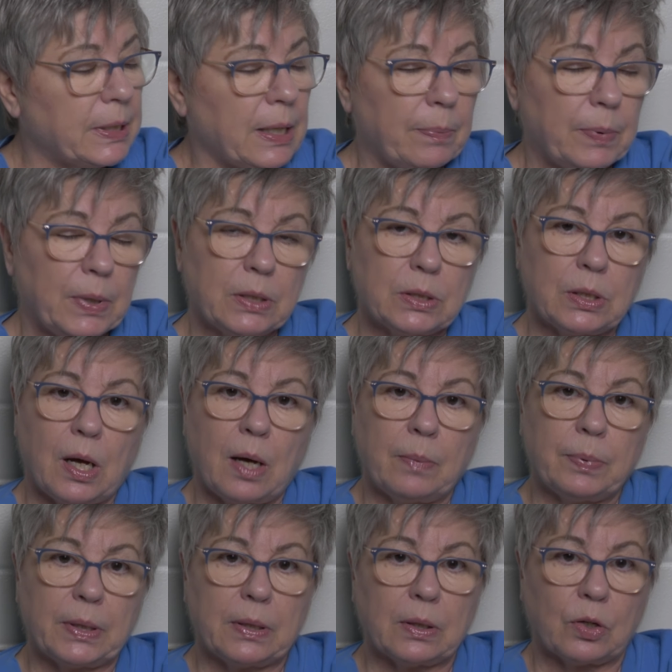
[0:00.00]
up on
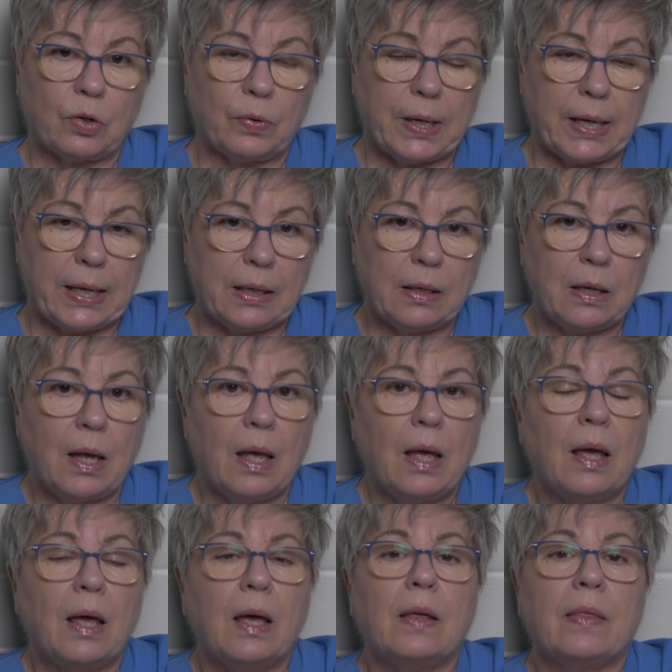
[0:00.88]
top of the crate.
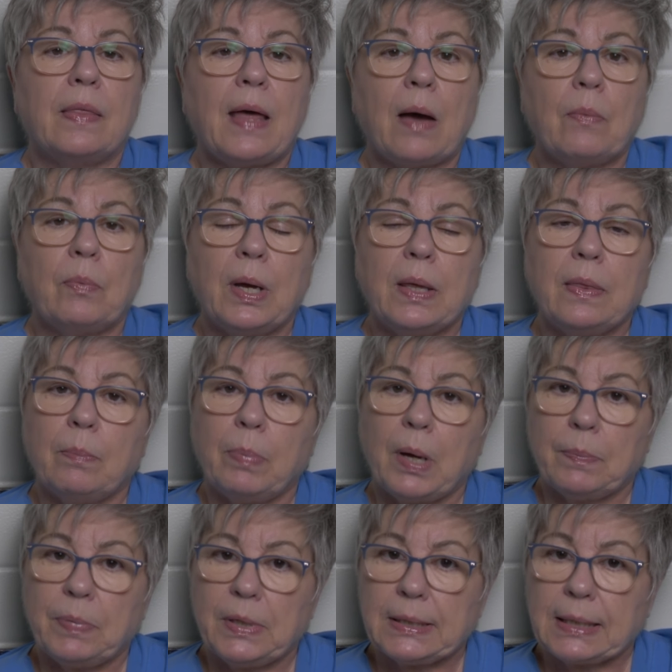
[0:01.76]
That way the
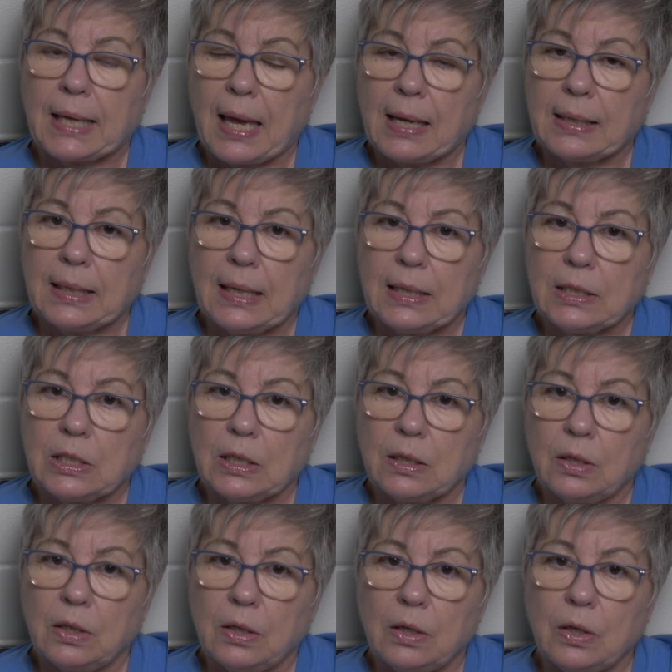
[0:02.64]
puppies can't get
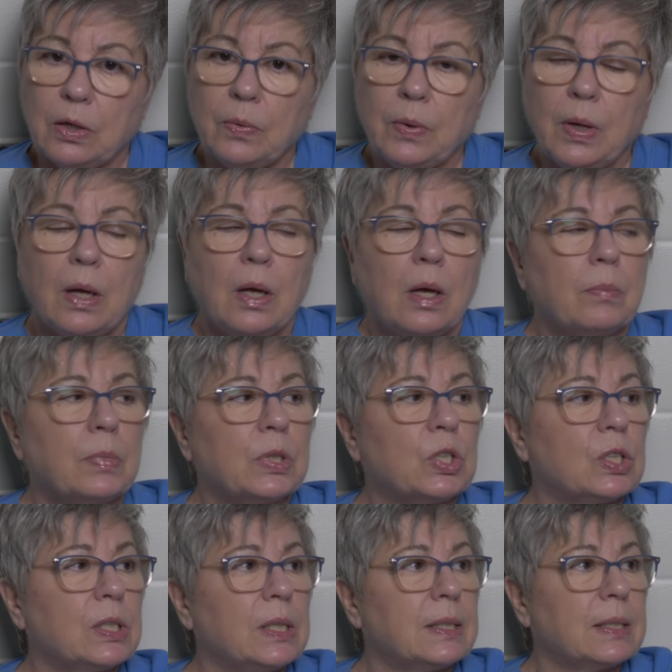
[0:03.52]
to her,
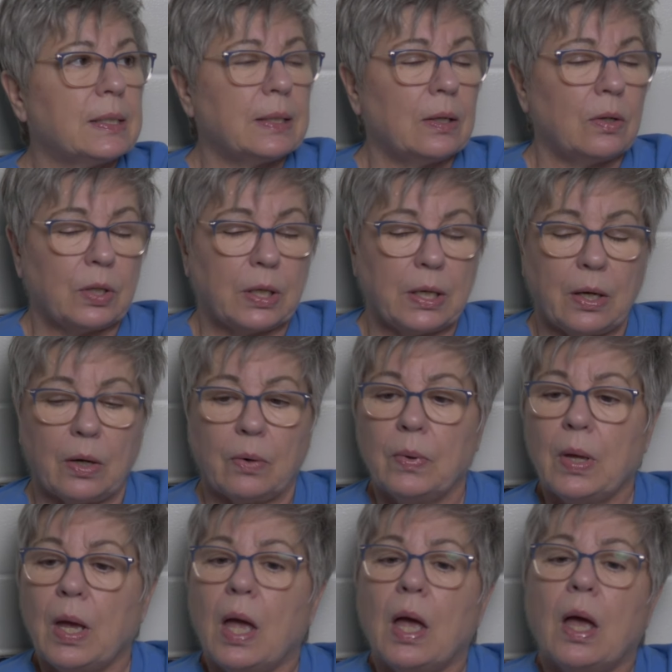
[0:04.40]
but she's still
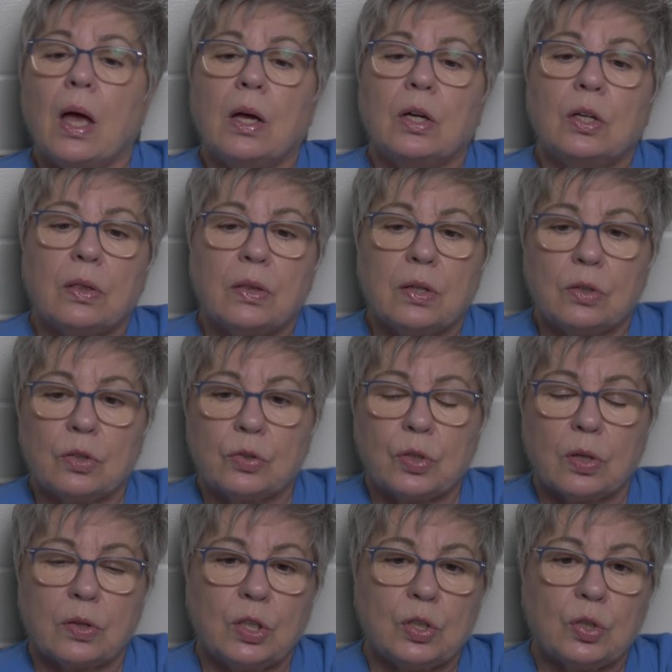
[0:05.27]
here.
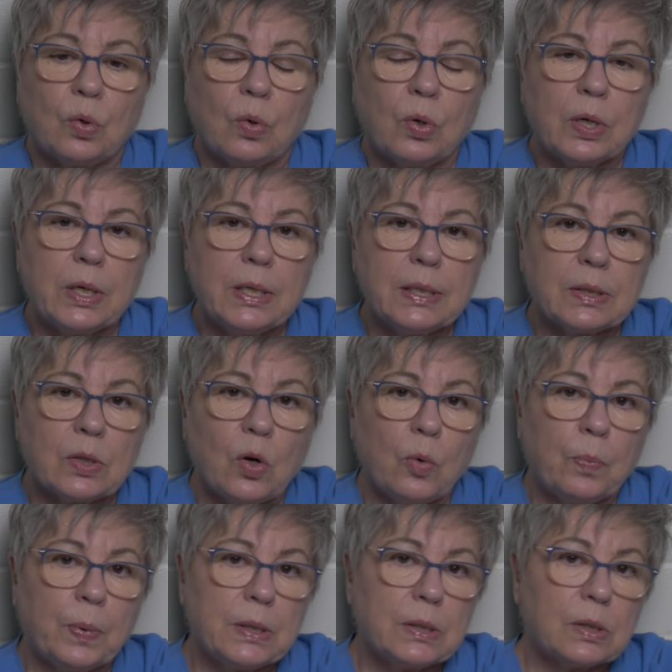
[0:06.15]
The door is
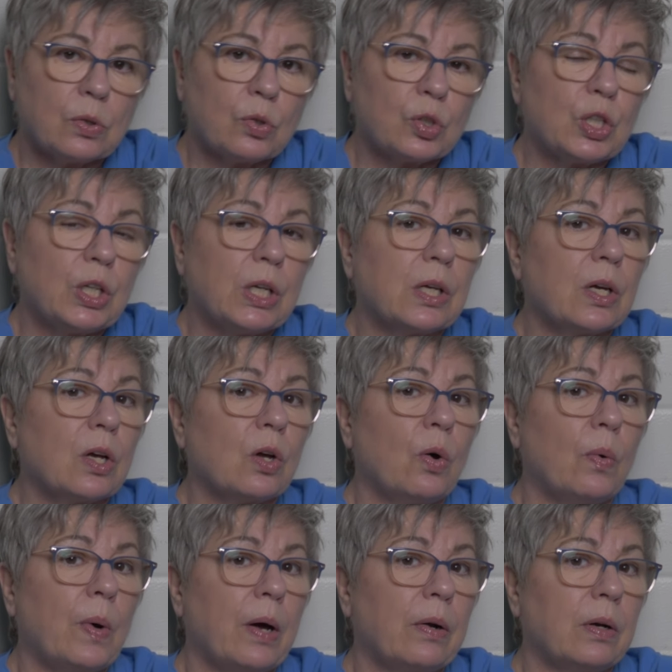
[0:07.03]
open so she can
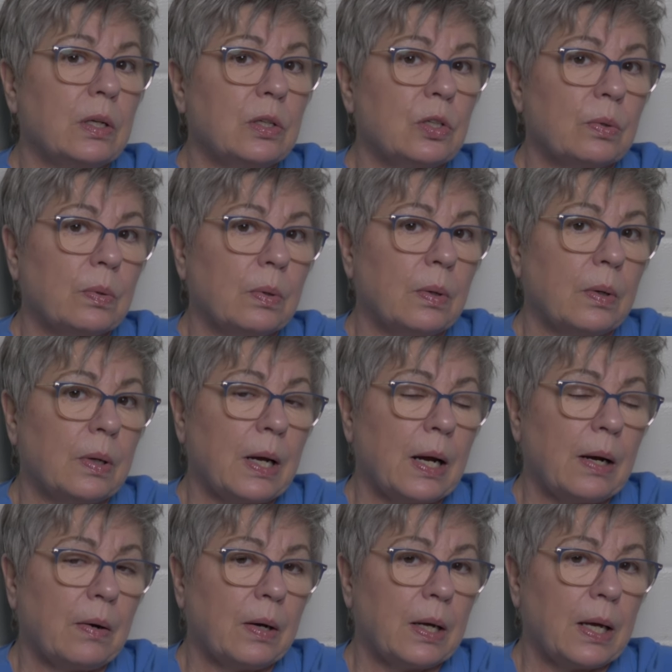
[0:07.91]
go out into her
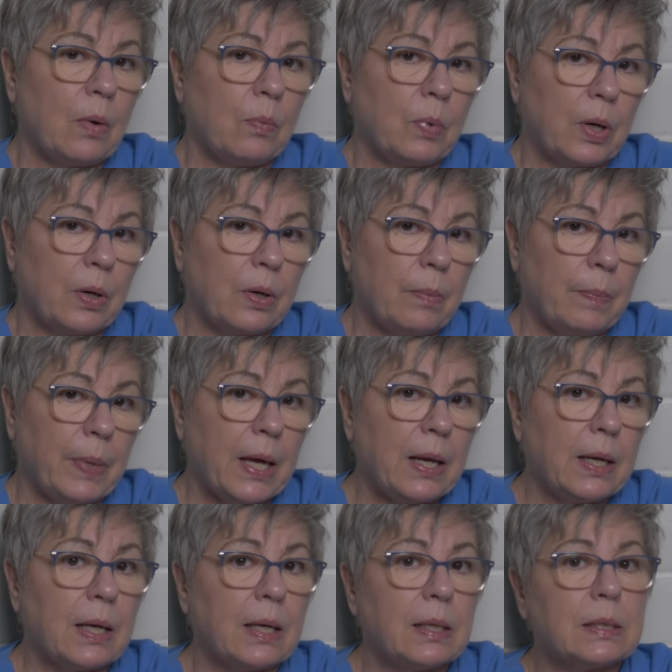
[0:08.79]
area where her
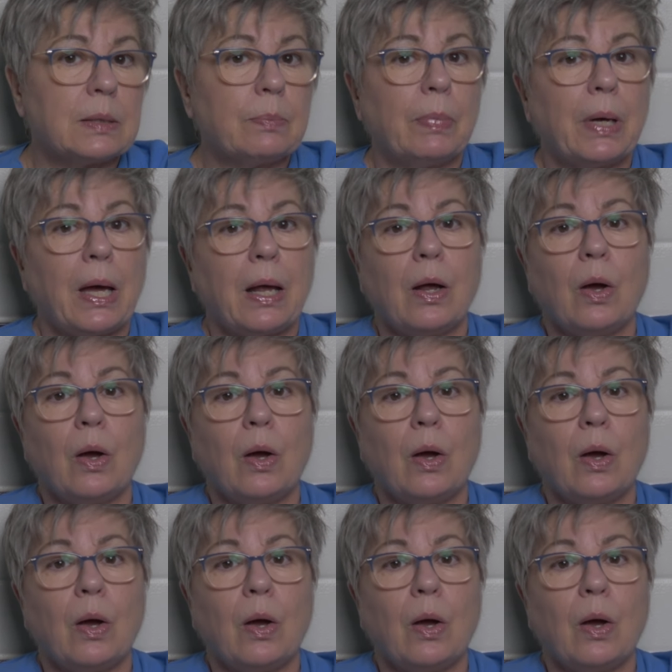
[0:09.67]
bed is, but